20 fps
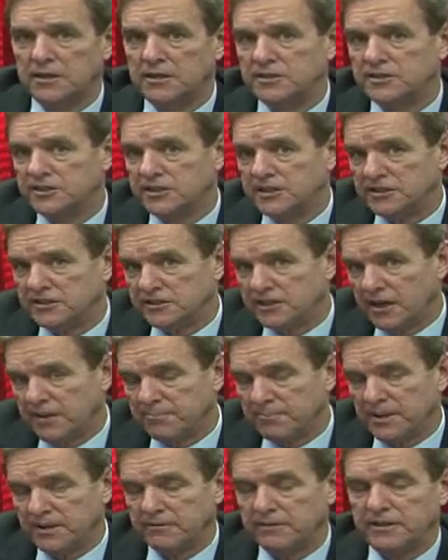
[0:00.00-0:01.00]
She's
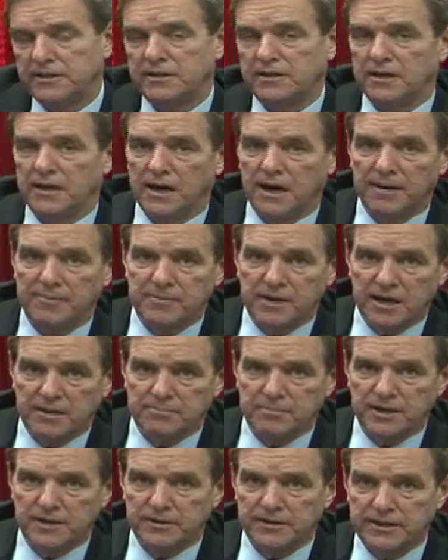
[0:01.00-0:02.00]
not married. I'm
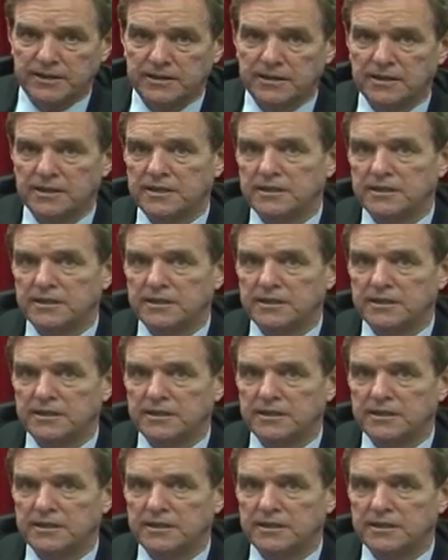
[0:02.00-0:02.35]
not married.